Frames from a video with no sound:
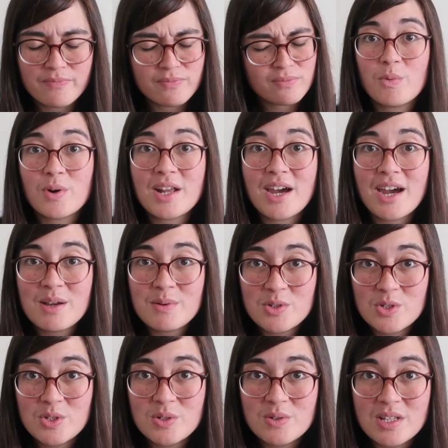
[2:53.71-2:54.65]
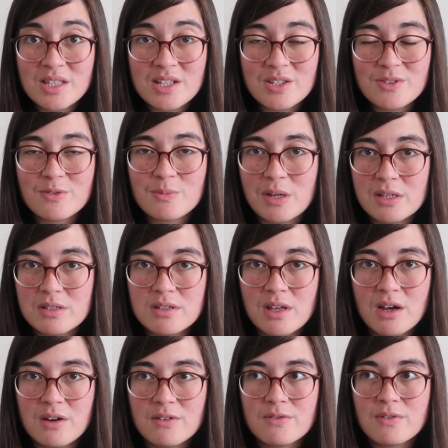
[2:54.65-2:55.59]
When I was doing this for
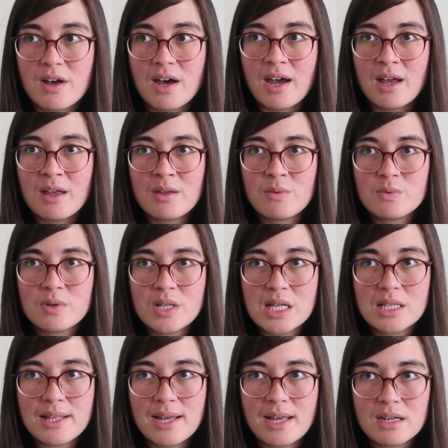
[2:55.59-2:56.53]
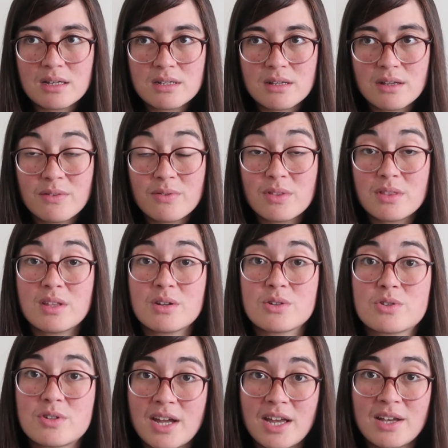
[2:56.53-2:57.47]
myself, I really liked their
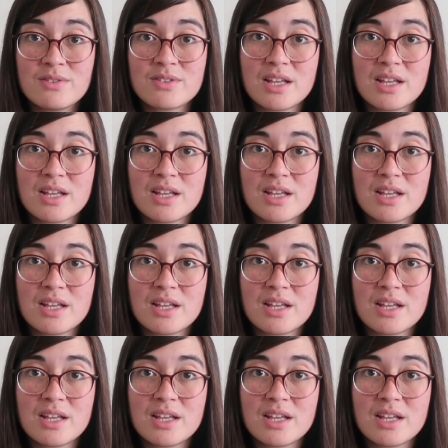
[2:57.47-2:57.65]
styles.